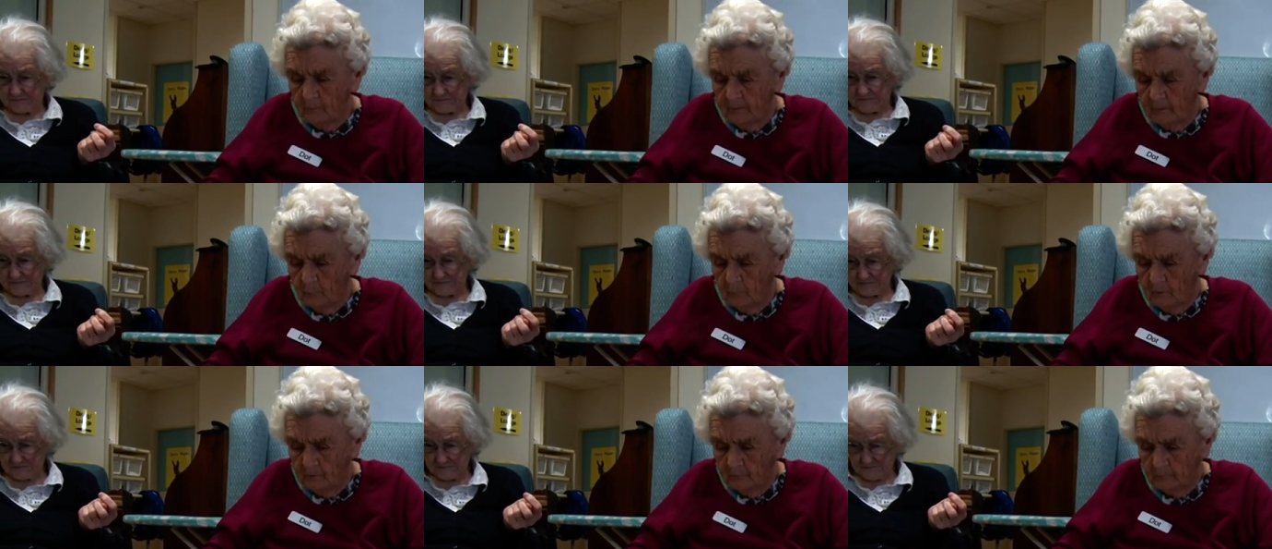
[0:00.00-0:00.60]
Speaker 1: around
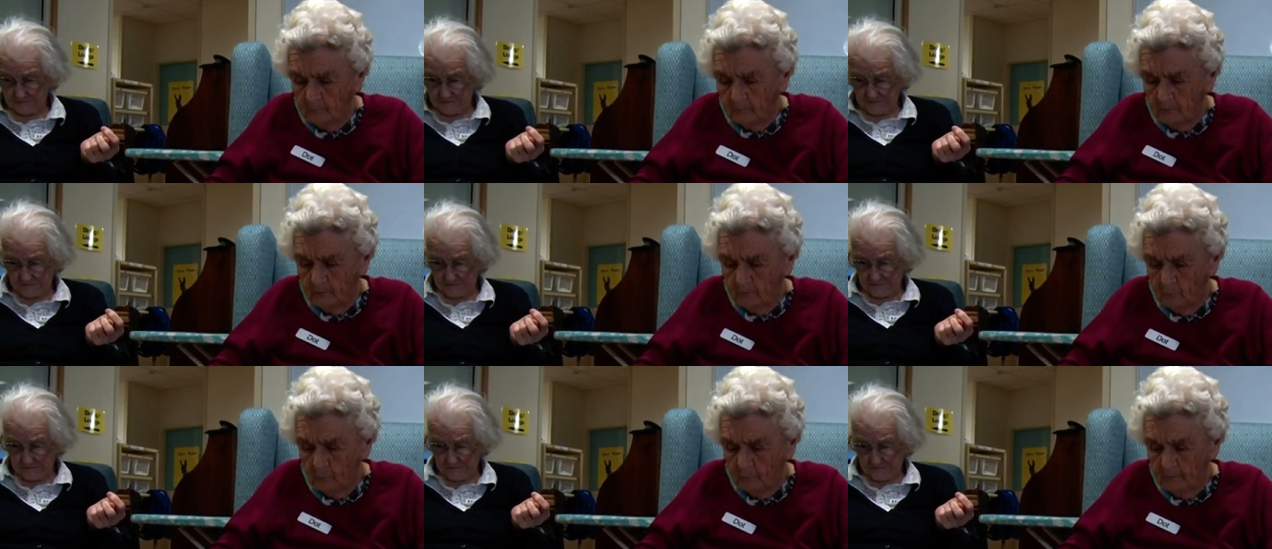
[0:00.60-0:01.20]

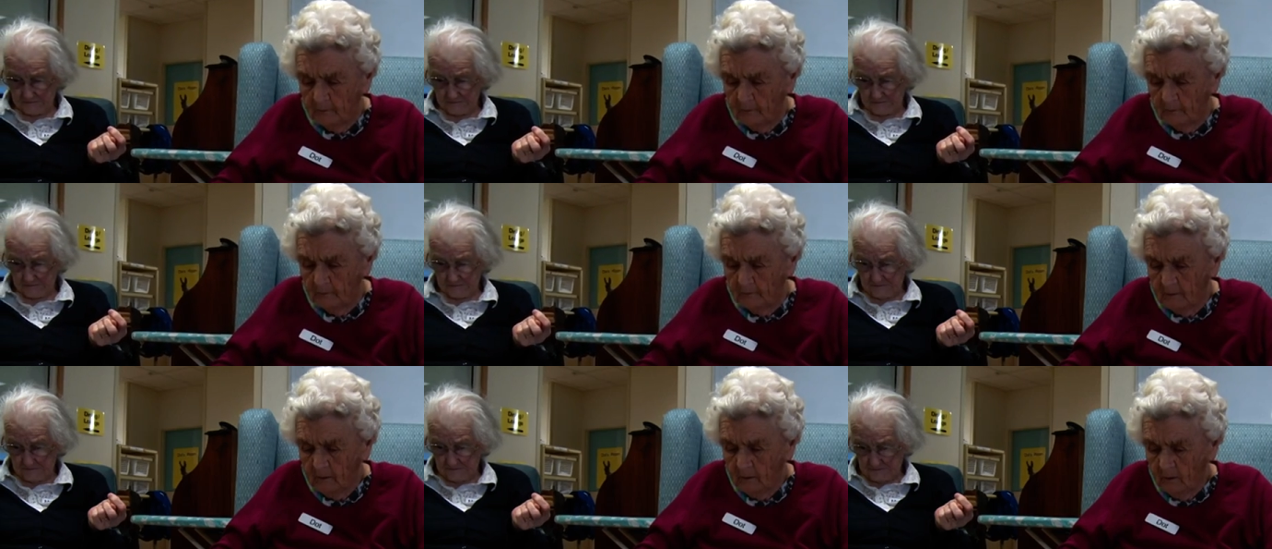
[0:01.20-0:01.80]
Warracknabeal were
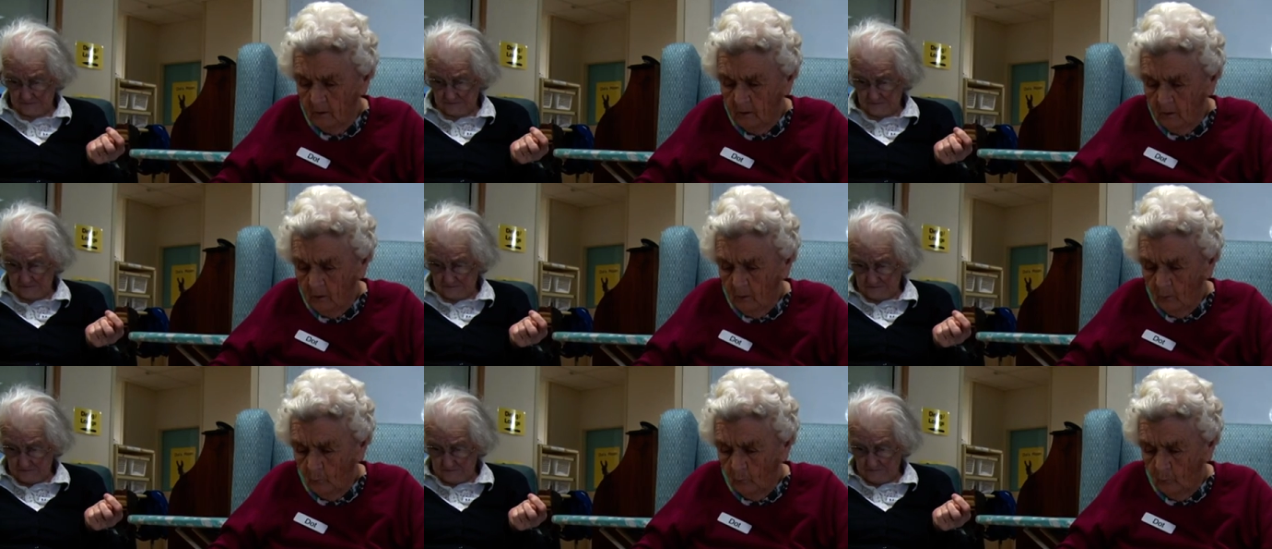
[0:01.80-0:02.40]
the
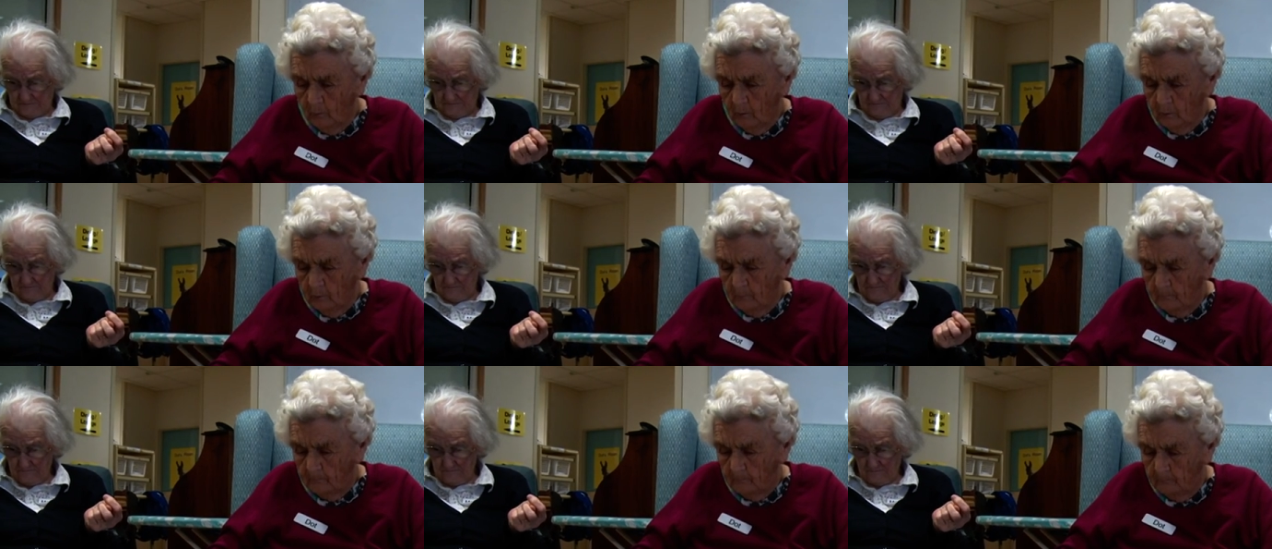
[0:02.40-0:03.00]

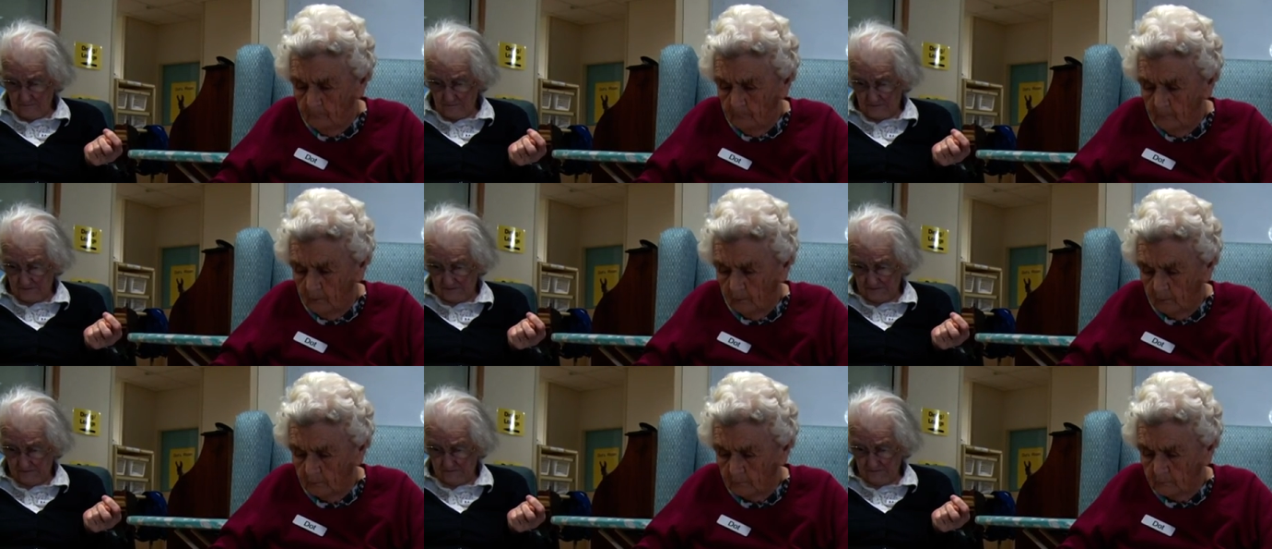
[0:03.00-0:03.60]

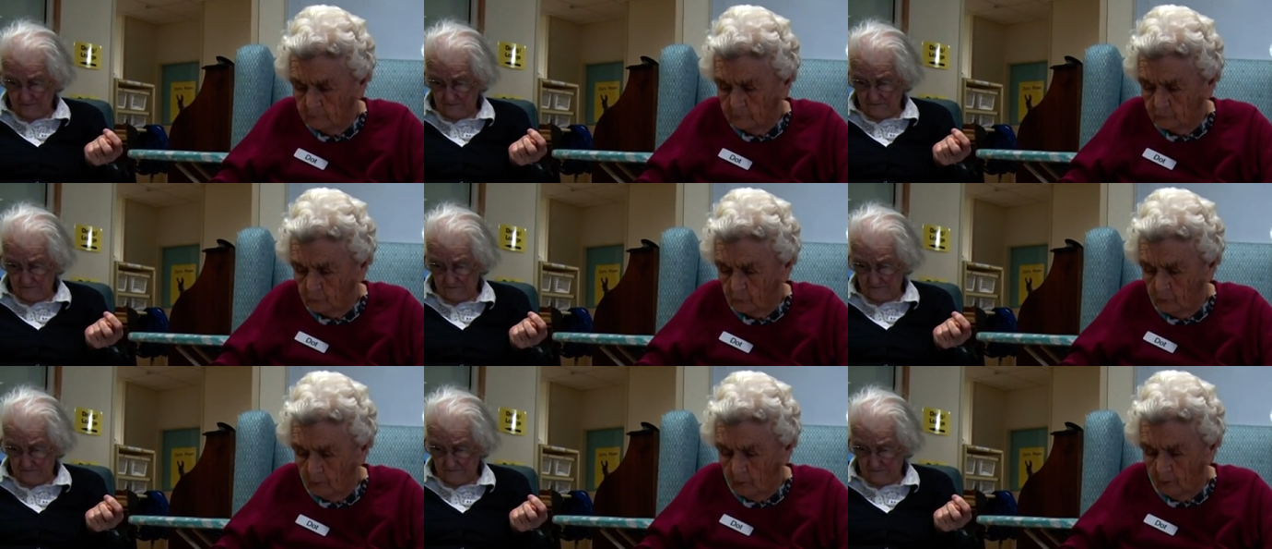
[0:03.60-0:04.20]
Wooblock
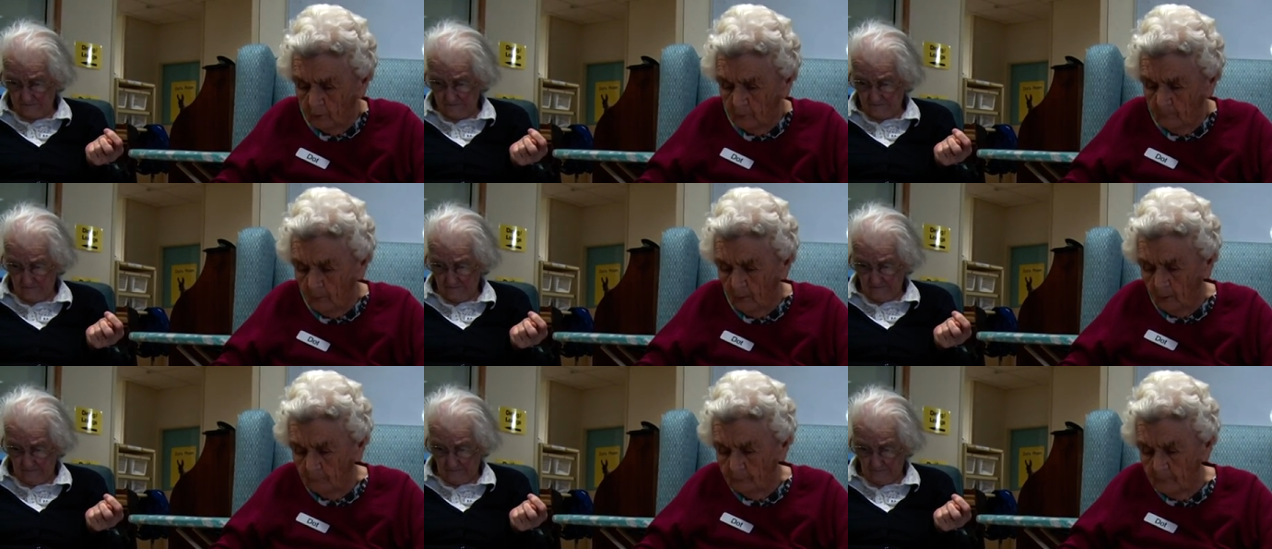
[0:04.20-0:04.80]
tribe
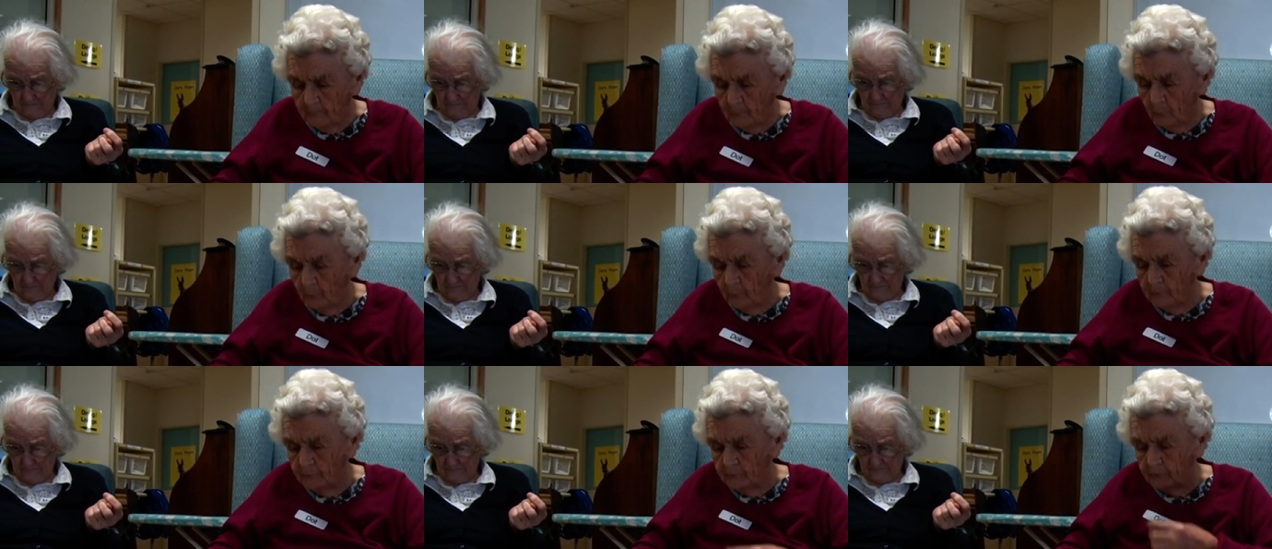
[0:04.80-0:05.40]
of
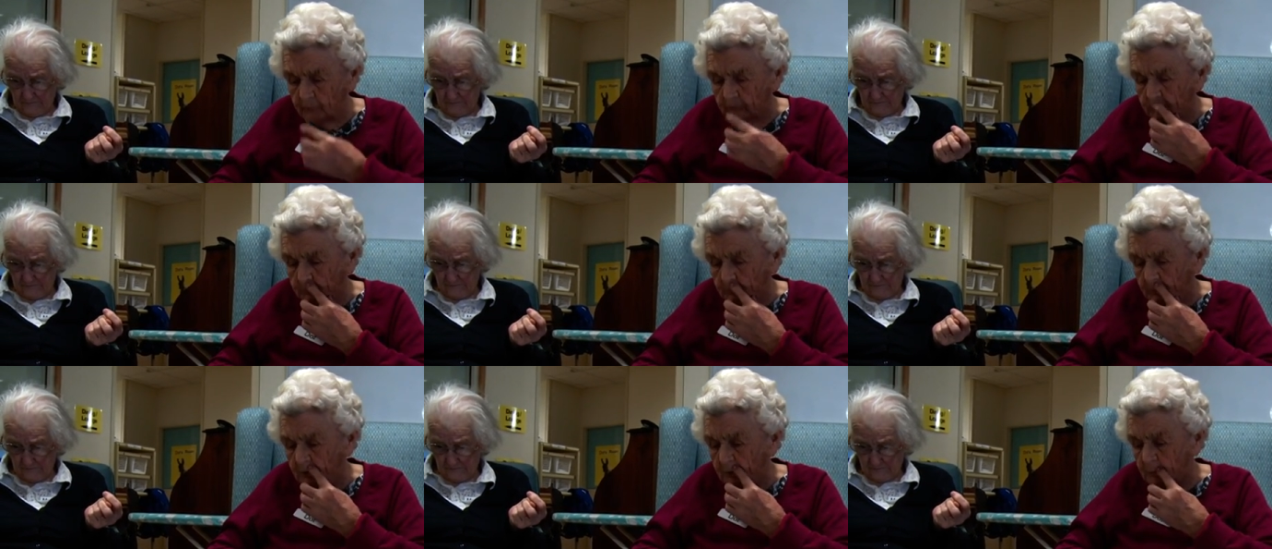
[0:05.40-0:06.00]
Aboriginal
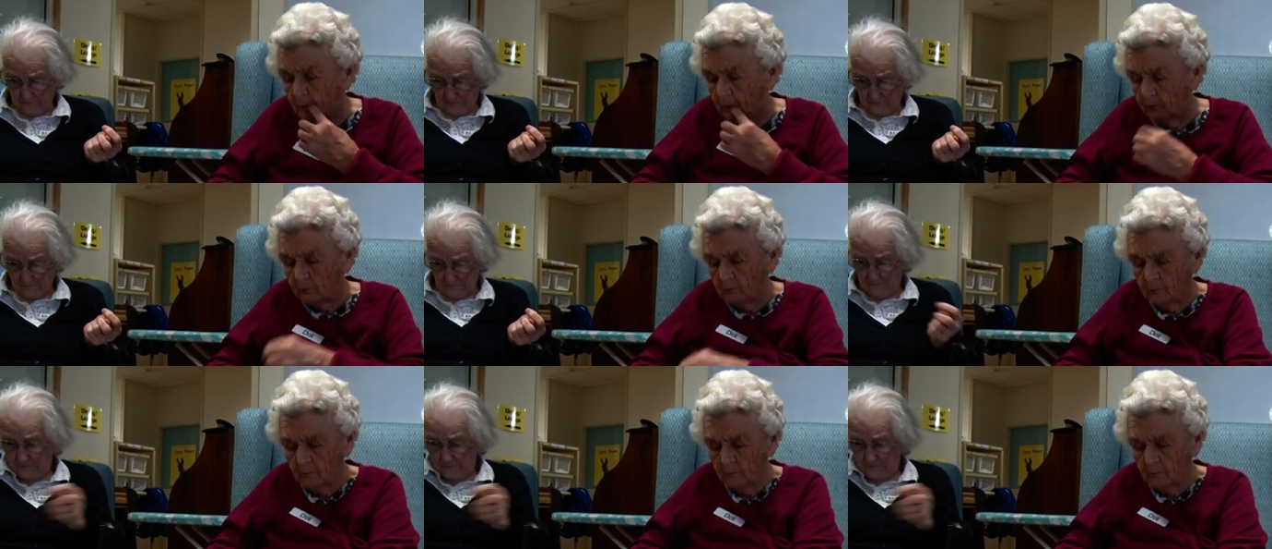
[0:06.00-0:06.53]
people.